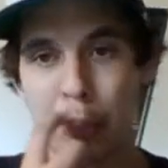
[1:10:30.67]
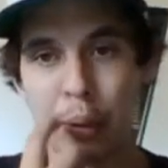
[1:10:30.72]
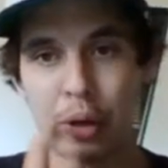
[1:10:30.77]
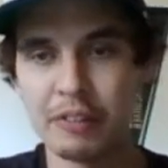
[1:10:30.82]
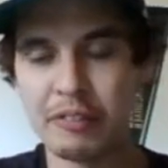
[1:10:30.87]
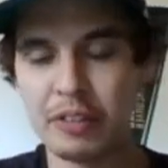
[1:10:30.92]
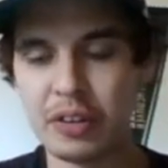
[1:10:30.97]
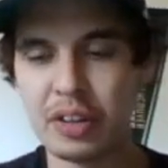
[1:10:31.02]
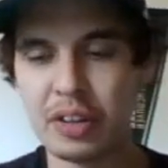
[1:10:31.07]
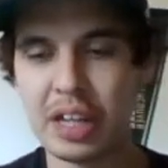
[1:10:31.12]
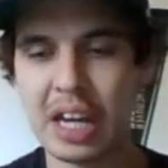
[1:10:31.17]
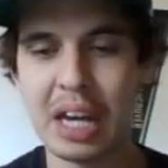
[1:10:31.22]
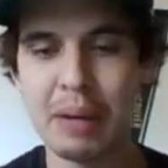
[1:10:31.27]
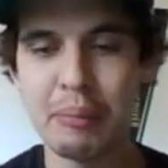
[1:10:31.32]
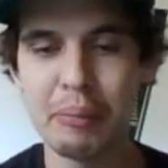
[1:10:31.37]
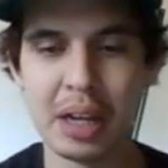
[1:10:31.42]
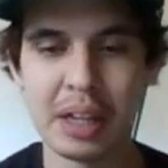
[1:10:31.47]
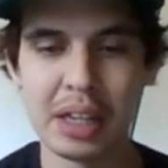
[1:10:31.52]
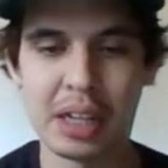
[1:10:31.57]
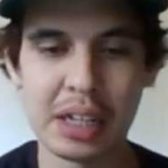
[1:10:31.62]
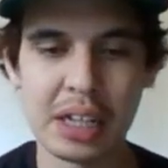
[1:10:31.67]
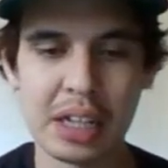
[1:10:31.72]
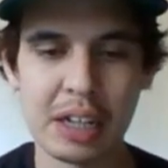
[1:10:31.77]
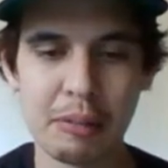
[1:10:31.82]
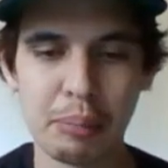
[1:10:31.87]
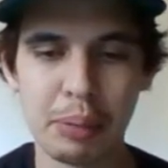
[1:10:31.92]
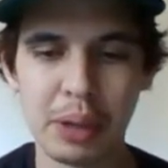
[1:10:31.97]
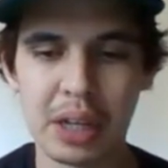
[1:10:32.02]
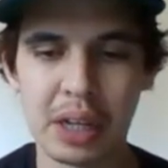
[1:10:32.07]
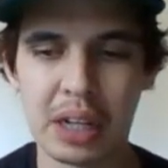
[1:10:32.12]
preview the game and then
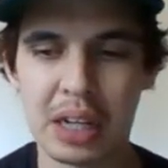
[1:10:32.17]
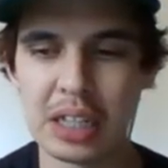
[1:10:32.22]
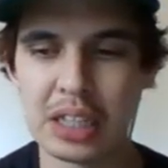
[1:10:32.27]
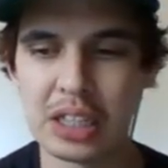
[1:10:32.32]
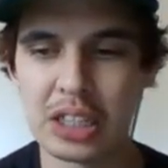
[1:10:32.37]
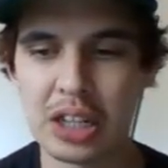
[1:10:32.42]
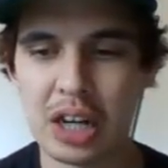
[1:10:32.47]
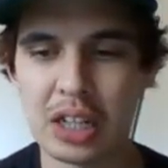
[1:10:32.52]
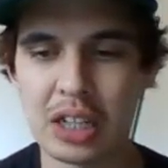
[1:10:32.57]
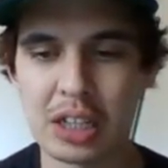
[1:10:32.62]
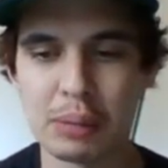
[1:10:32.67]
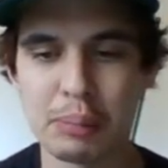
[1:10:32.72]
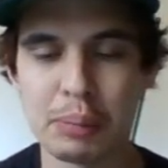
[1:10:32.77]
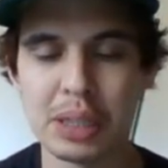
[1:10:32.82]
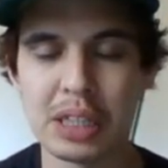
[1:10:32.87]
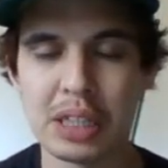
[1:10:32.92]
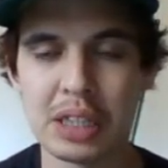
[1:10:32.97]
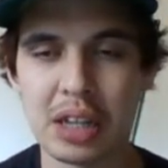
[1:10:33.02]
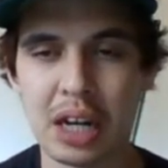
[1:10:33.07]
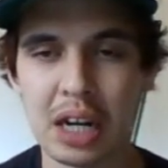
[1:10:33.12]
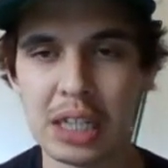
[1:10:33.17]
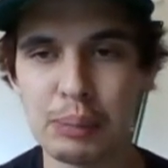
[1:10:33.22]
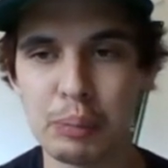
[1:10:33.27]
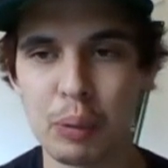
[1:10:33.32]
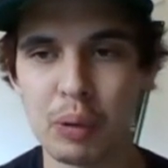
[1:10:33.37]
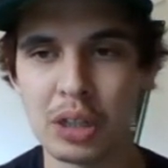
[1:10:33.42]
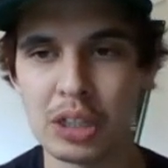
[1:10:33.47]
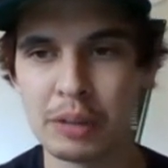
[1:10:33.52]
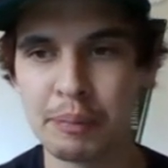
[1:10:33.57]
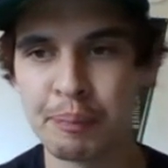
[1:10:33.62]
give Blake and I's thoughts on the BC Lions
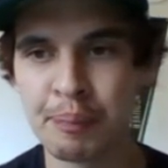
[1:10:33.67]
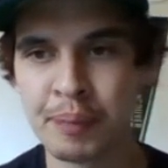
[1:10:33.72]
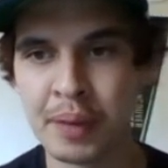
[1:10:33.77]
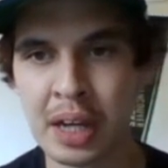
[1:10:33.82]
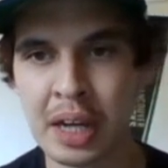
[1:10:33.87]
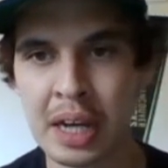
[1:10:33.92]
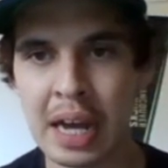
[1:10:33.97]
portion.